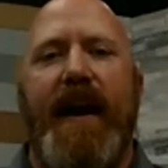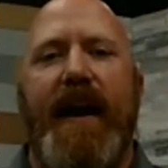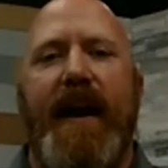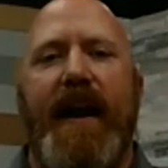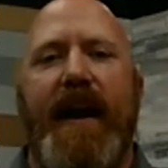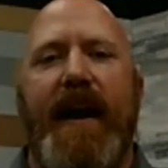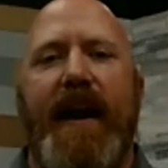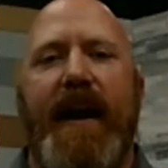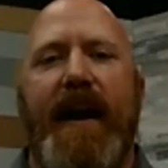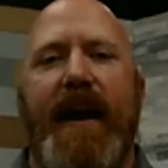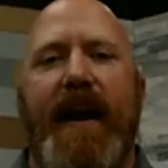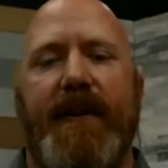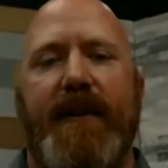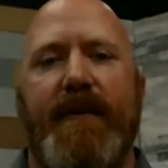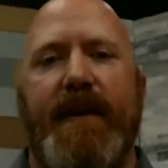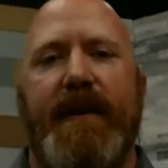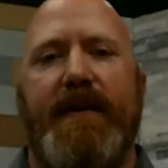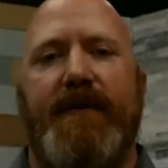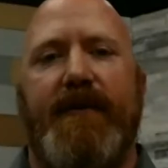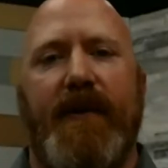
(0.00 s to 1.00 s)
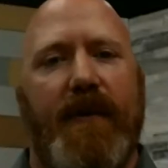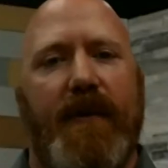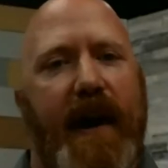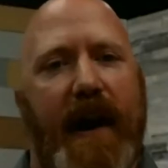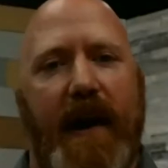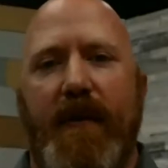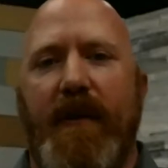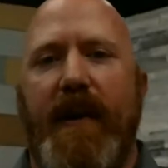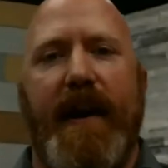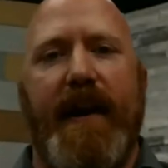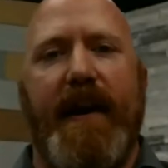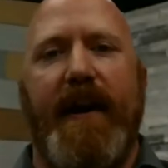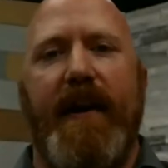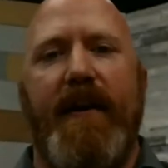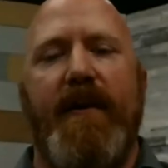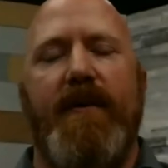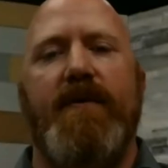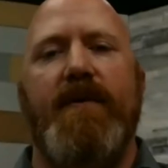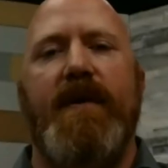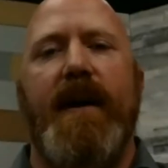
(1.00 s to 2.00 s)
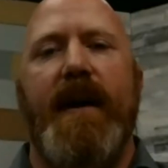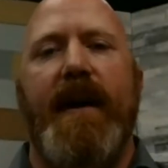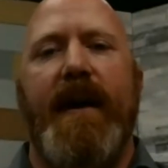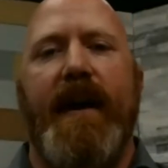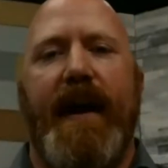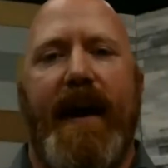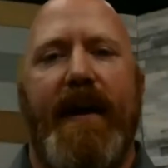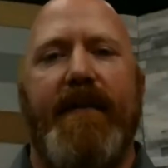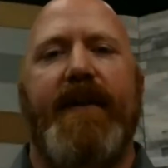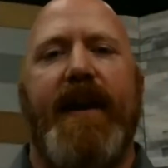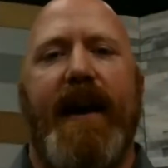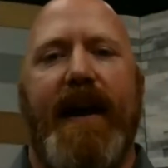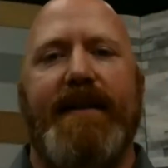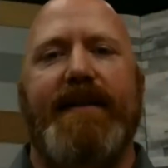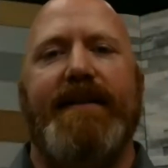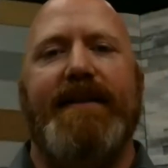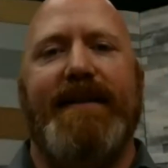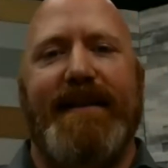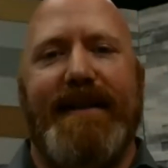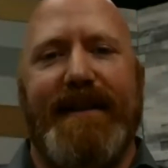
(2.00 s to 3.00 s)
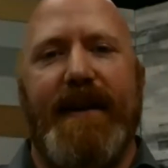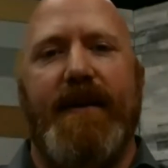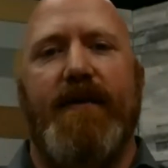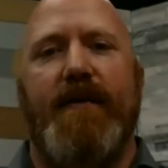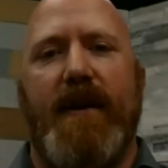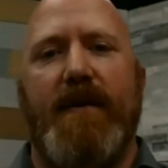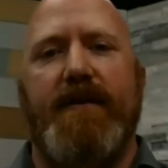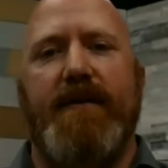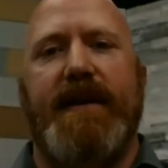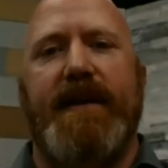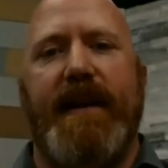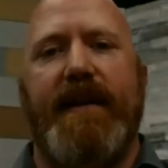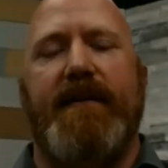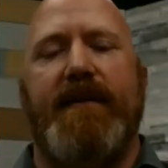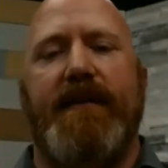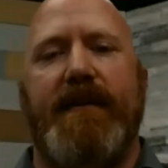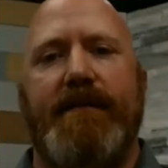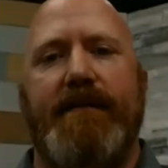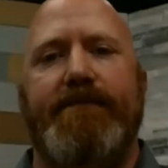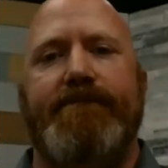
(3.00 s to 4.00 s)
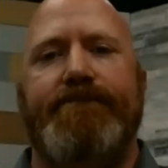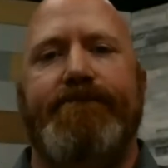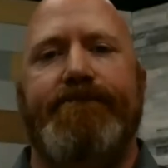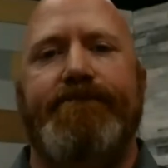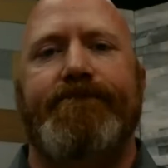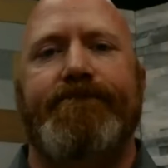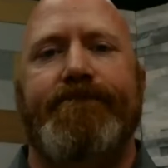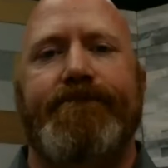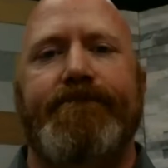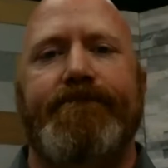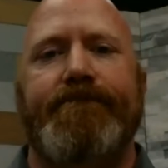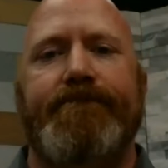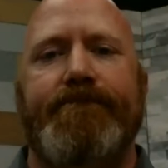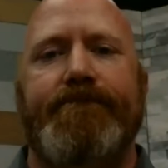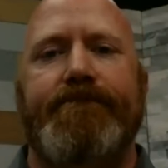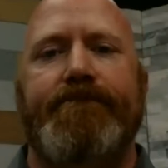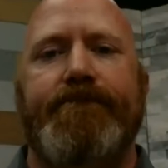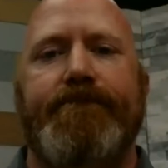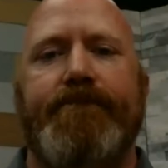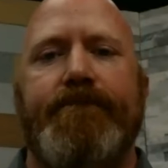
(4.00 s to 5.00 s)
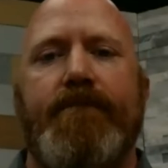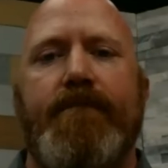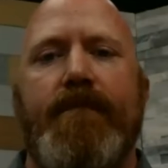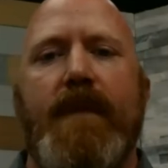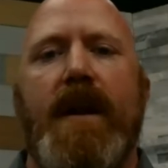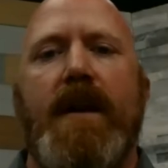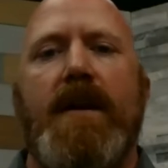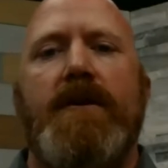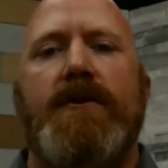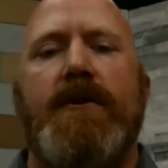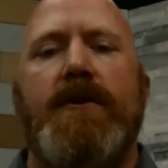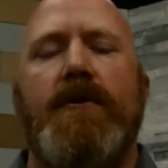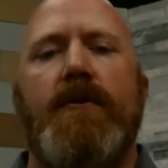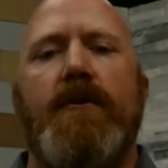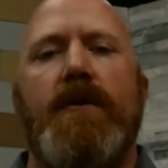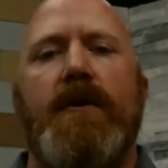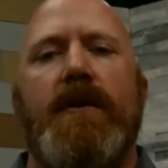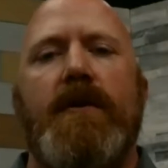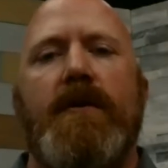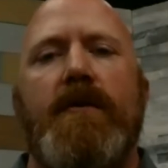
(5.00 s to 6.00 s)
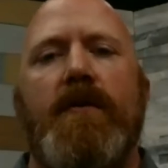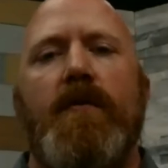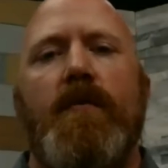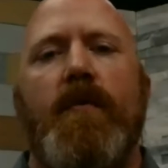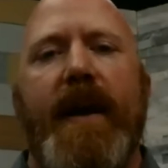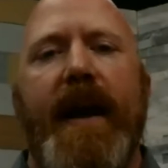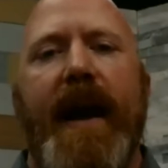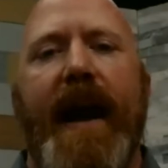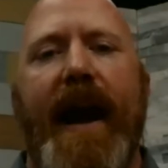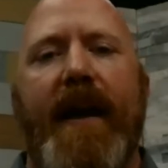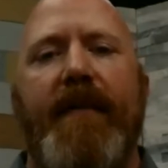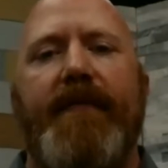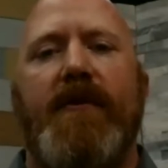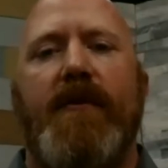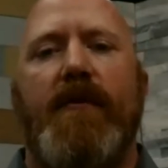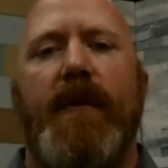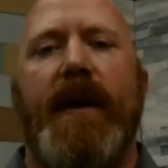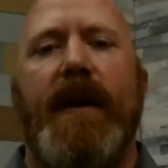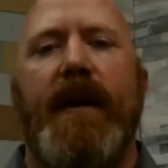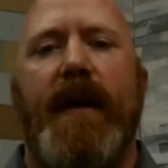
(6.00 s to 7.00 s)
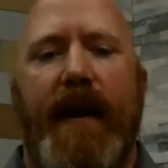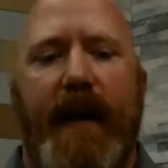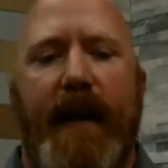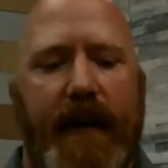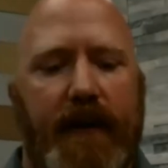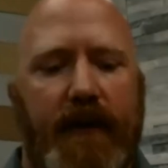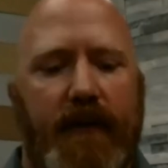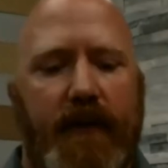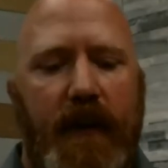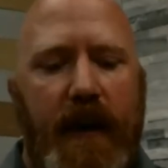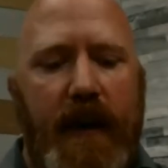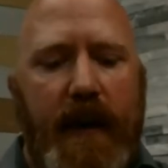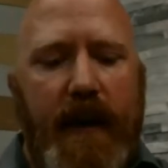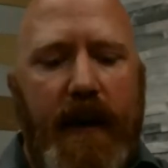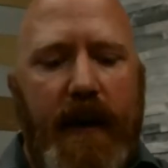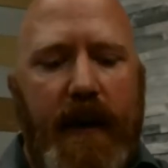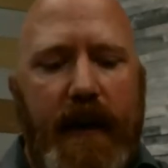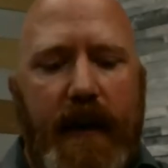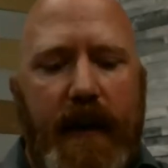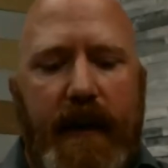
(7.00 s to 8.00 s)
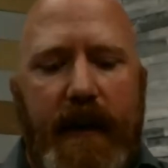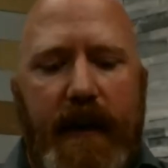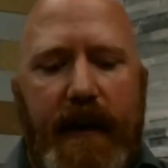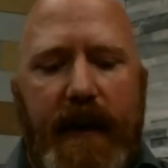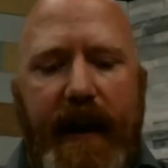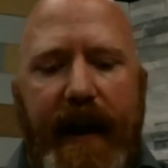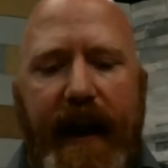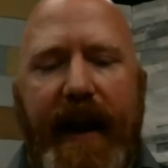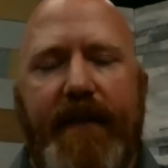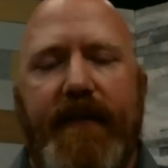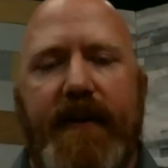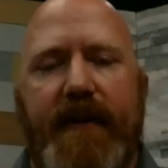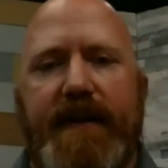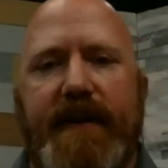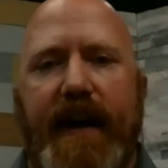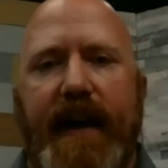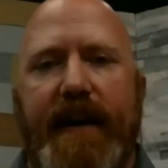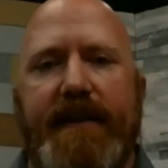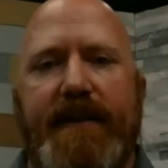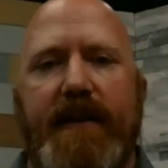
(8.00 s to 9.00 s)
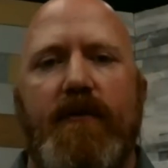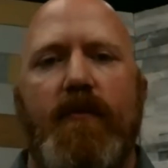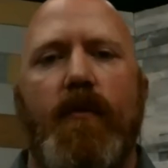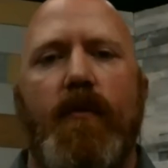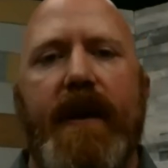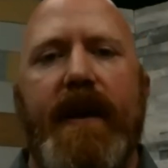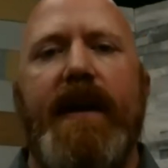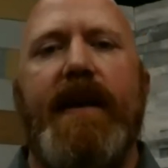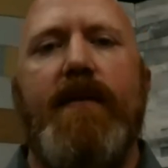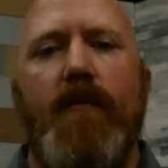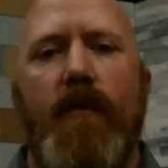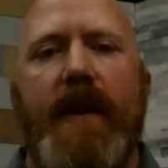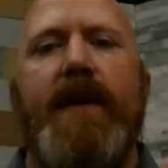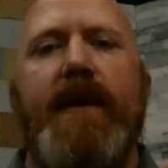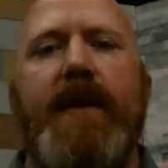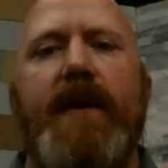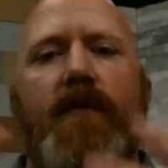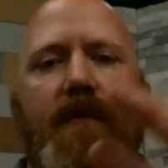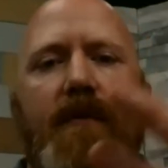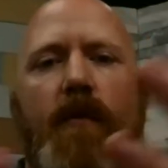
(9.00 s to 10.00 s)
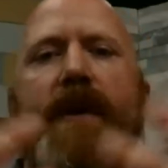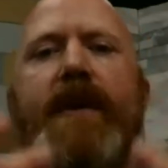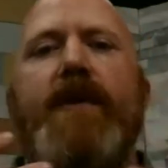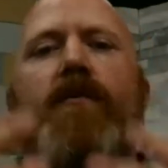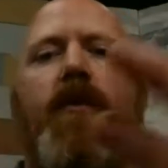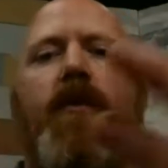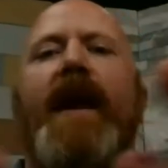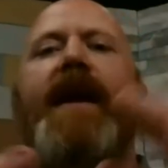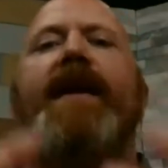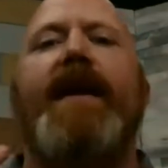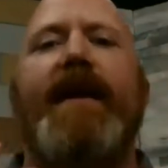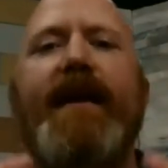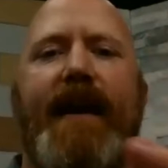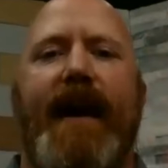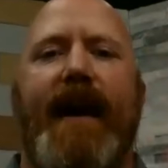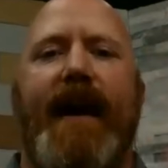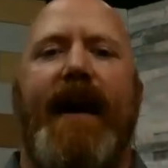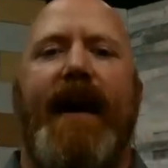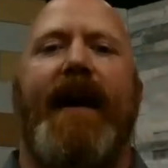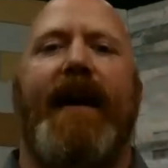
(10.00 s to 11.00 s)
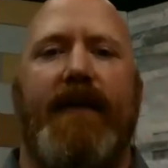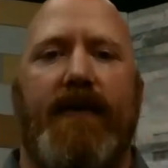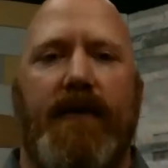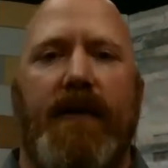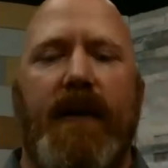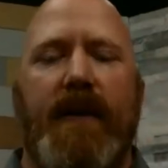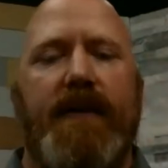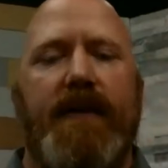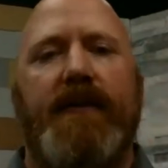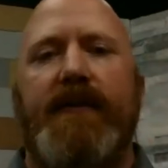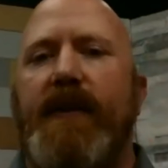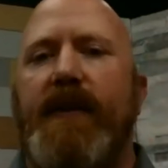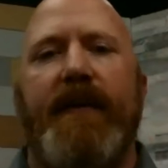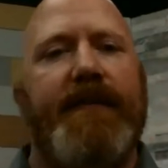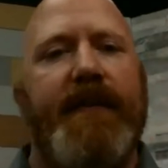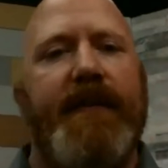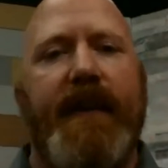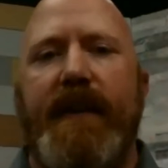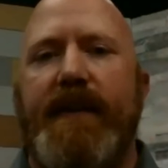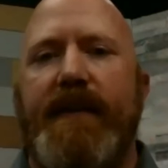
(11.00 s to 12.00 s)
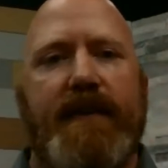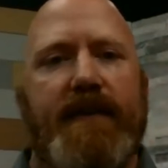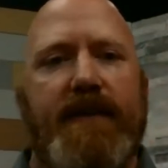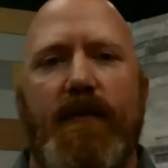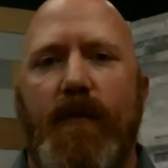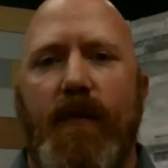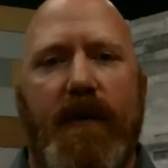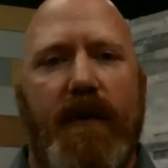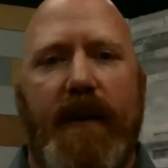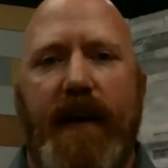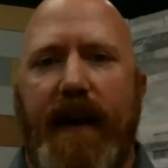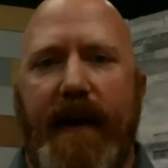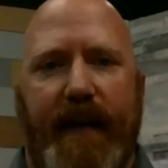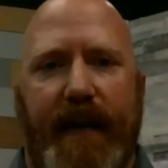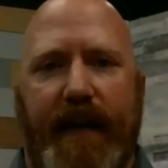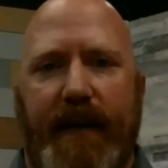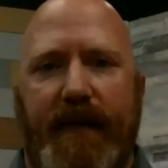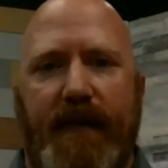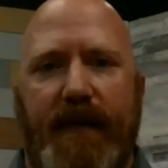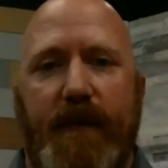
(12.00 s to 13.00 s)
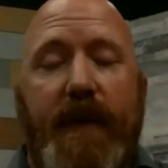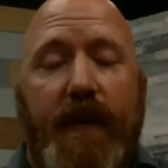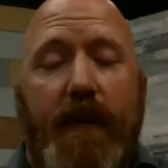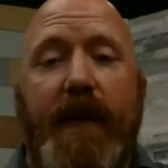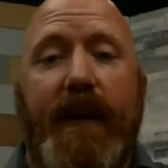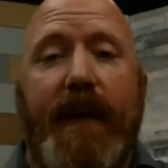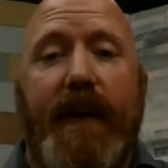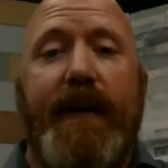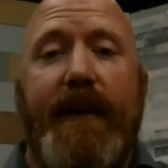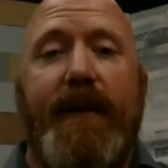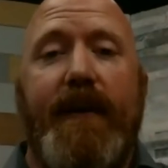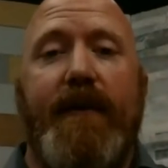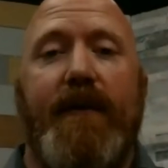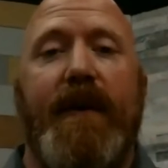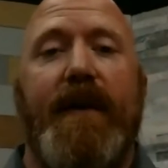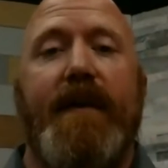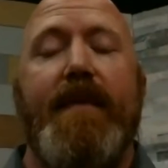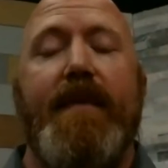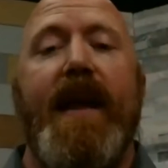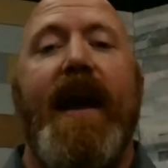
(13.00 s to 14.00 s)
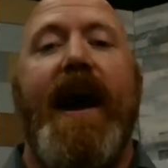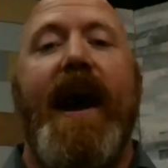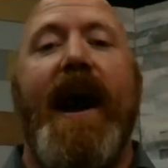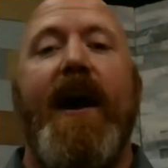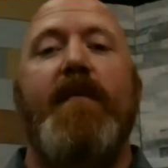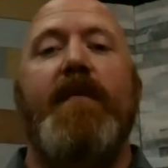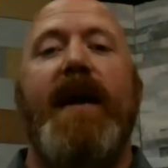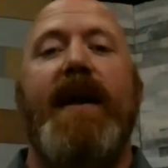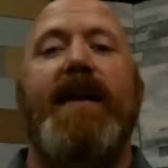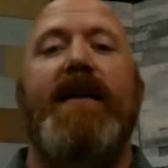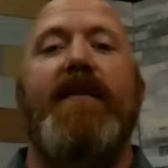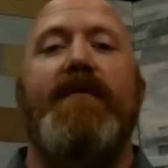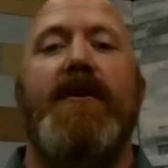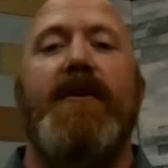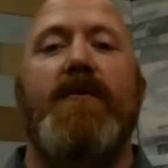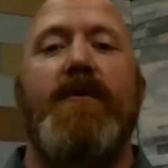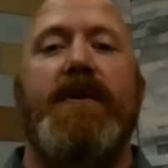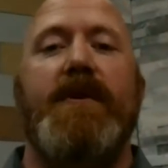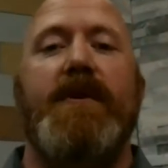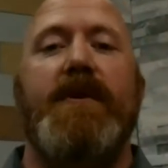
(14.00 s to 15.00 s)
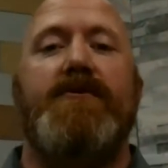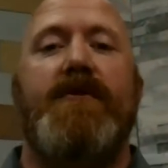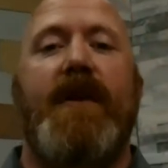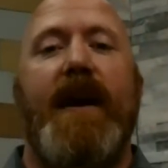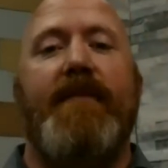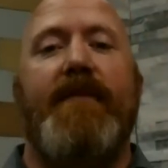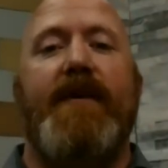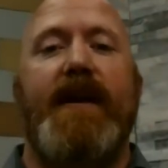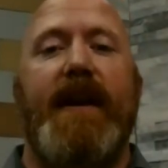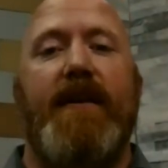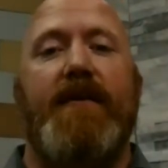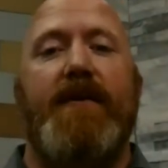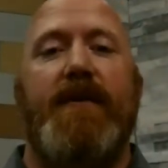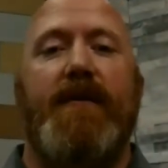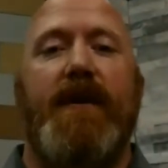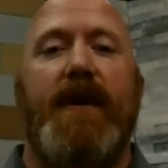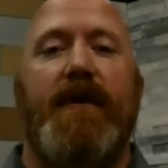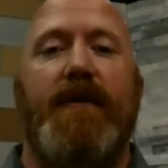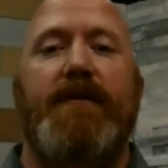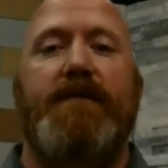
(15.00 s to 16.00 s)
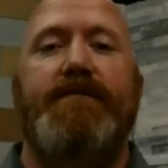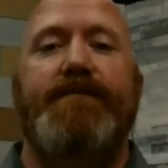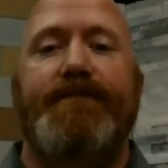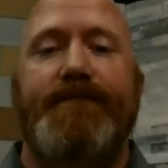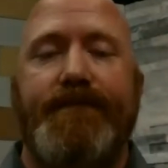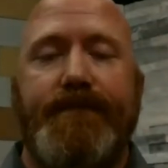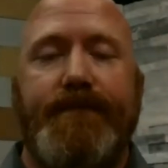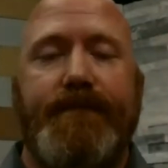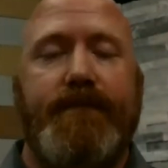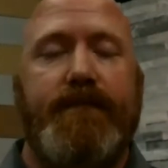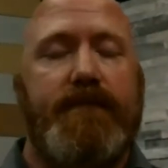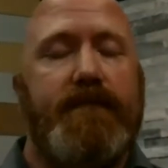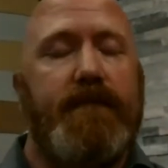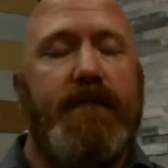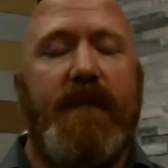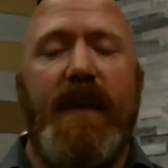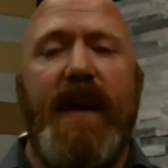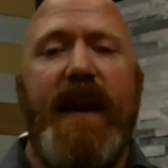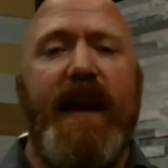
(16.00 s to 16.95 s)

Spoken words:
I have to do it, so out I go, and I've gotten 0 sales. So we have to realize, in advertising, we recognize the stuff that doesn't work on us. We really do. How many of you, when driving down the road and